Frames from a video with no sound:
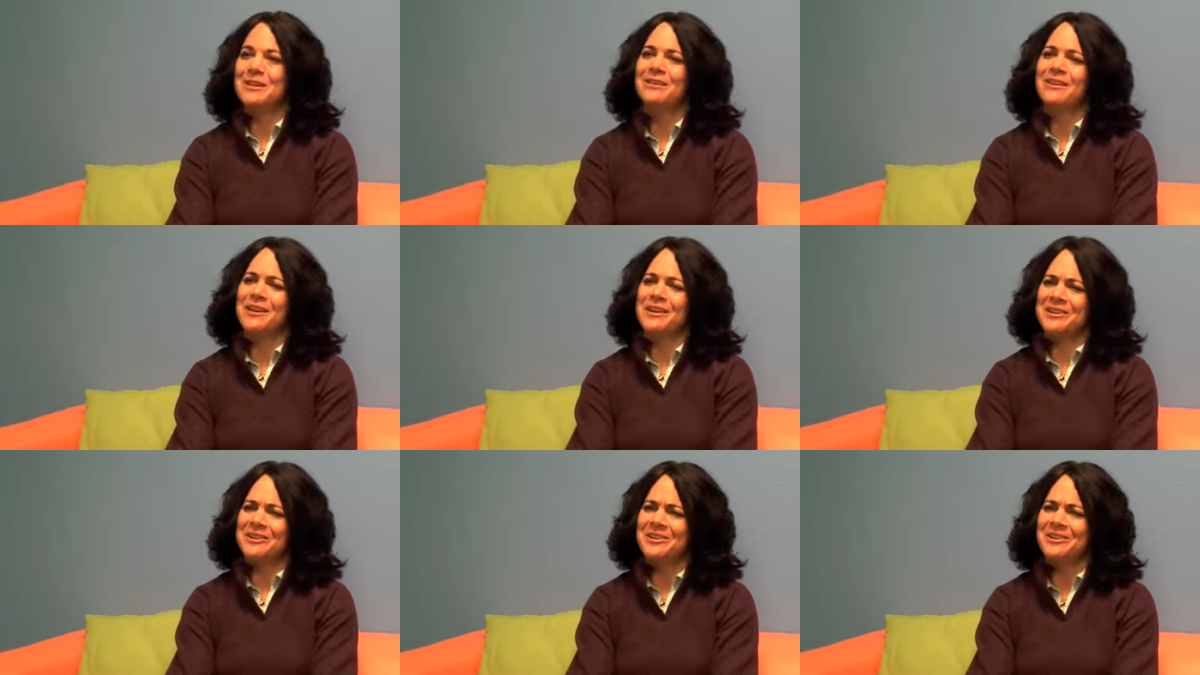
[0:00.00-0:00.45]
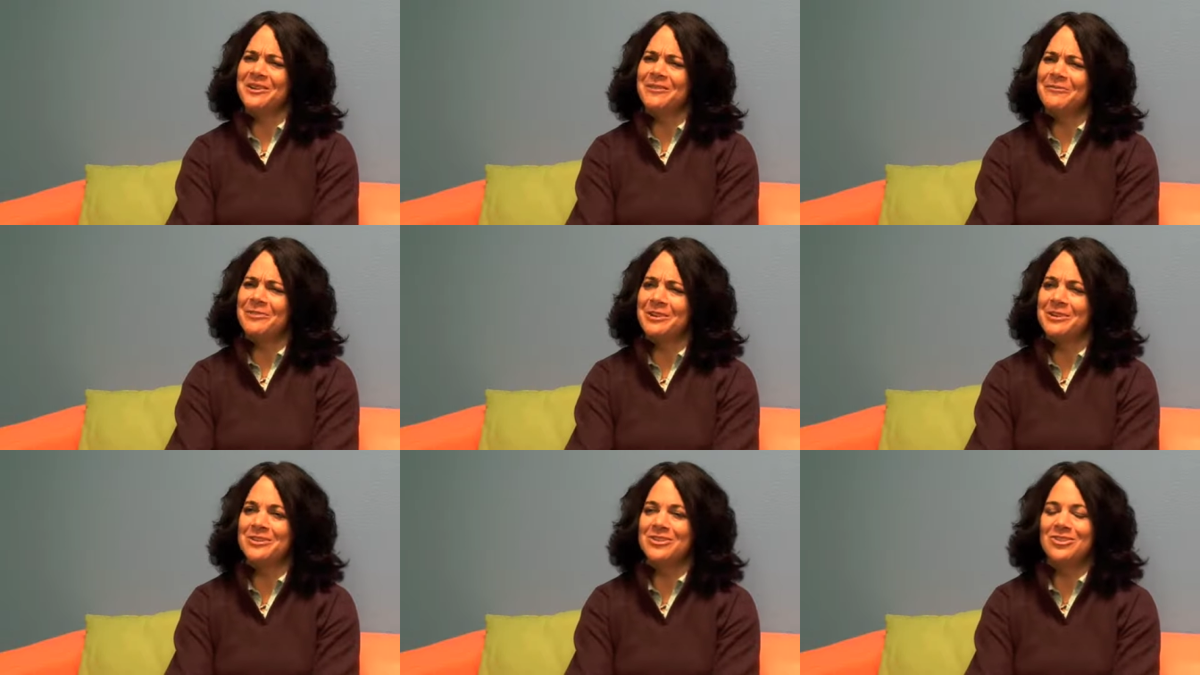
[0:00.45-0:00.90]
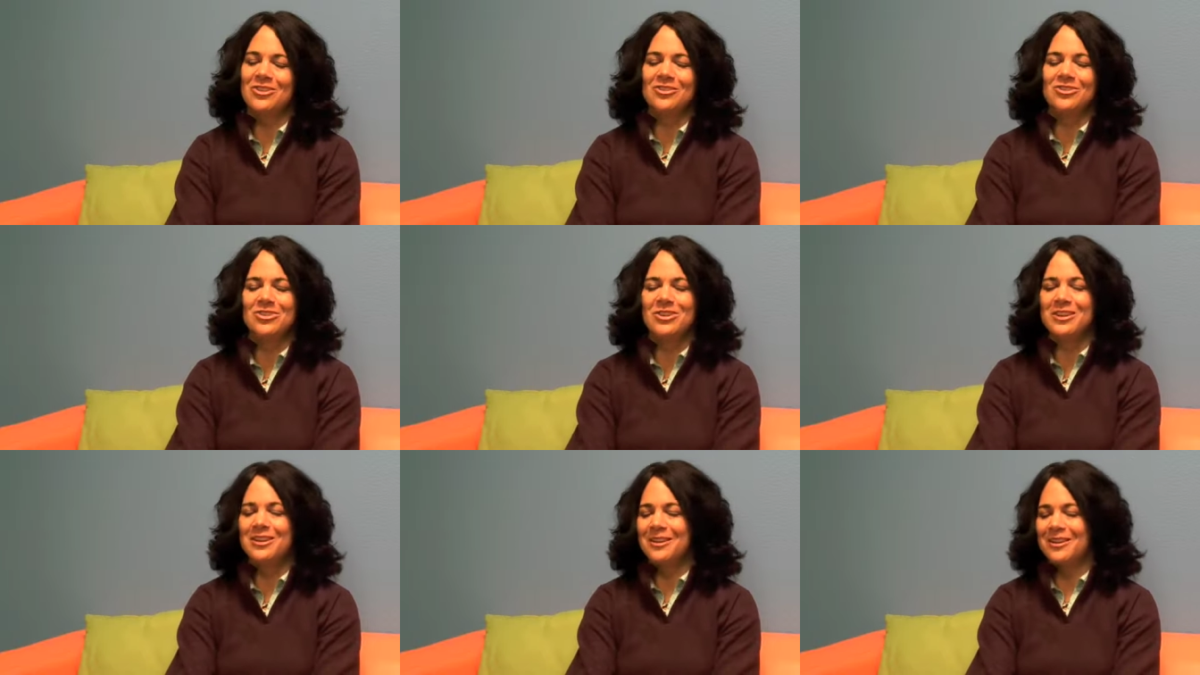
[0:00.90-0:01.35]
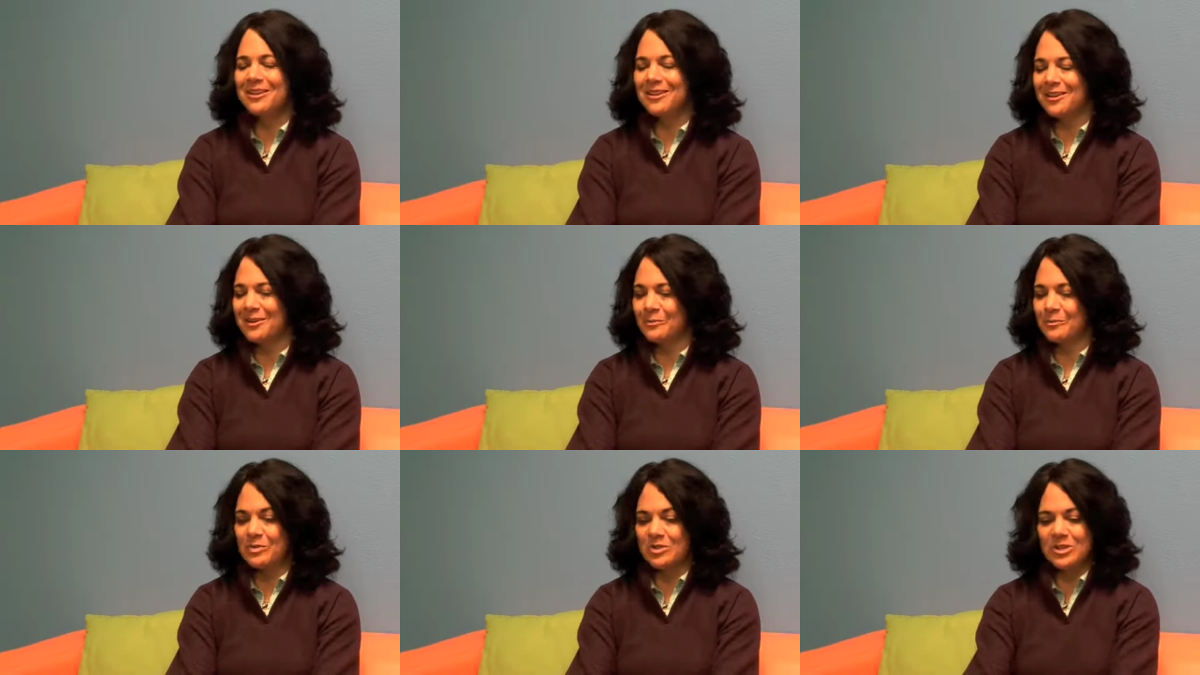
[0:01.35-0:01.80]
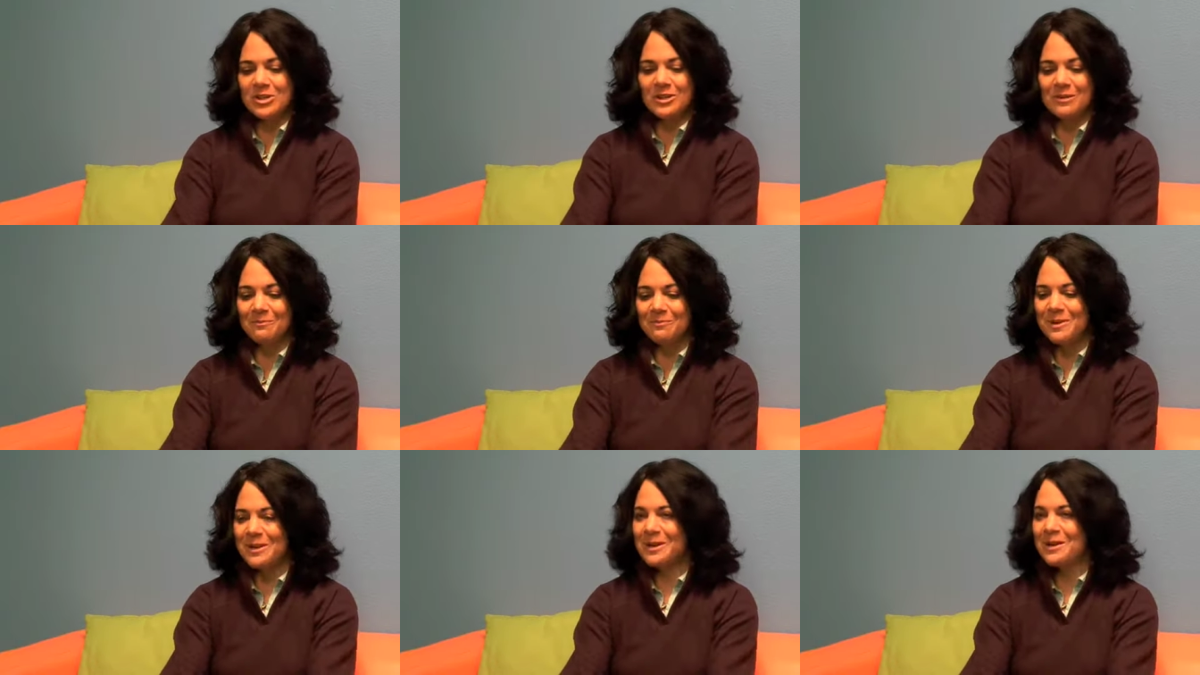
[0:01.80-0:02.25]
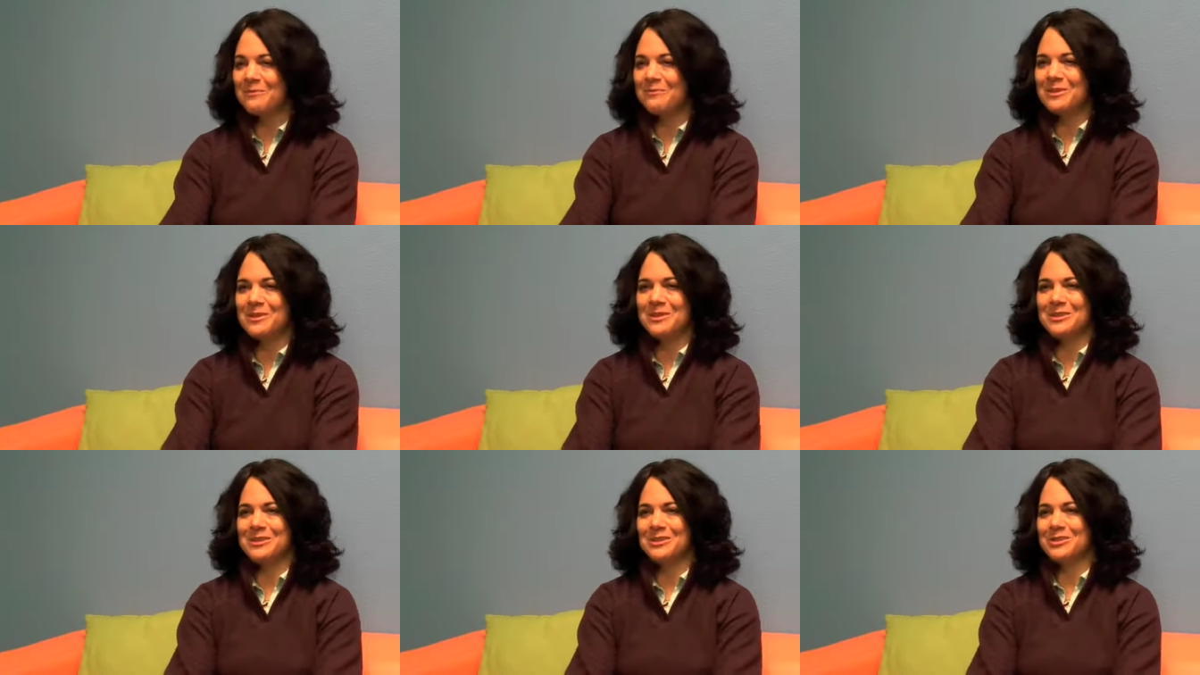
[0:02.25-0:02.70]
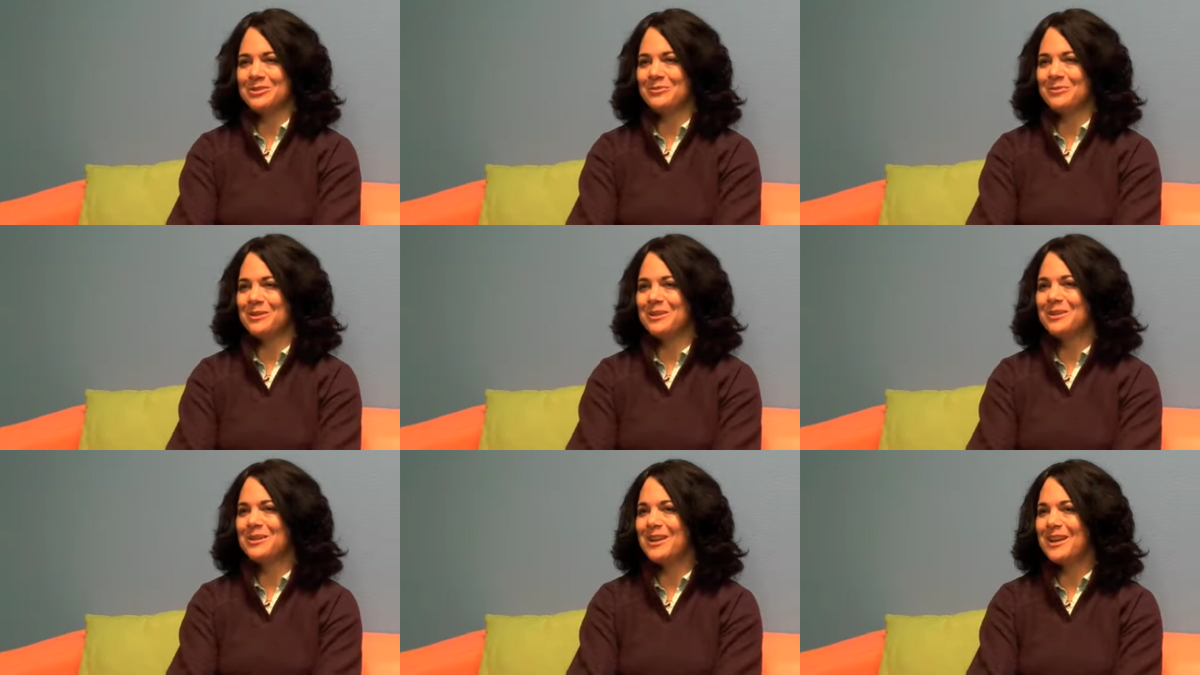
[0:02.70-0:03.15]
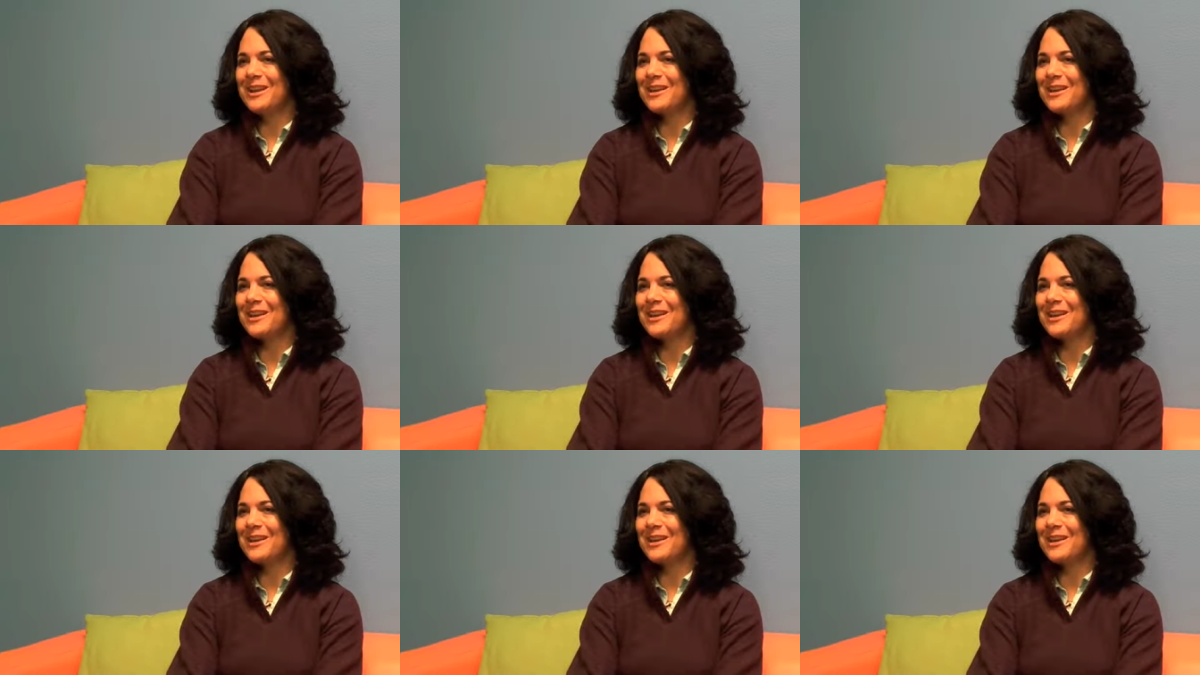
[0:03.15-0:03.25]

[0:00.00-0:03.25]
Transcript: a lot of confidence. She can come, she can pick up this instrument,